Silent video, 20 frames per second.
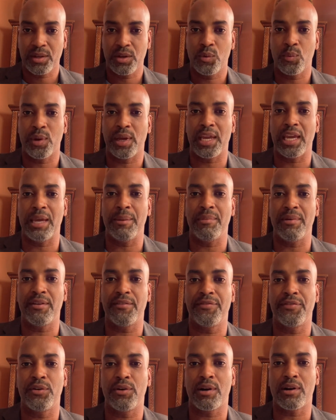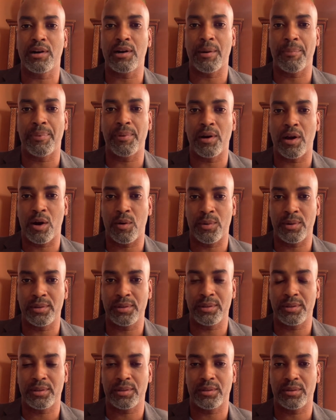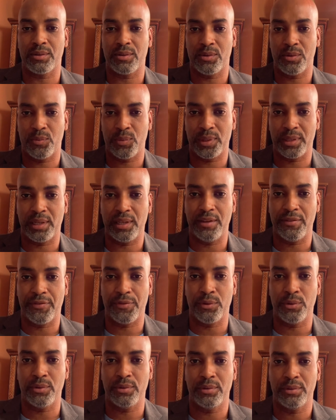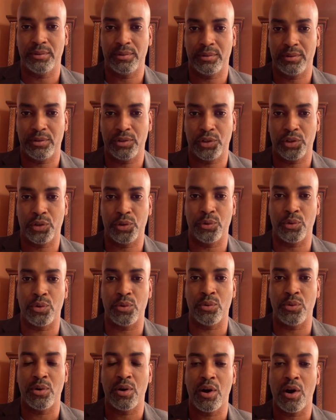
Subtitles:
We're aiming for a couple hours with eFlow to show you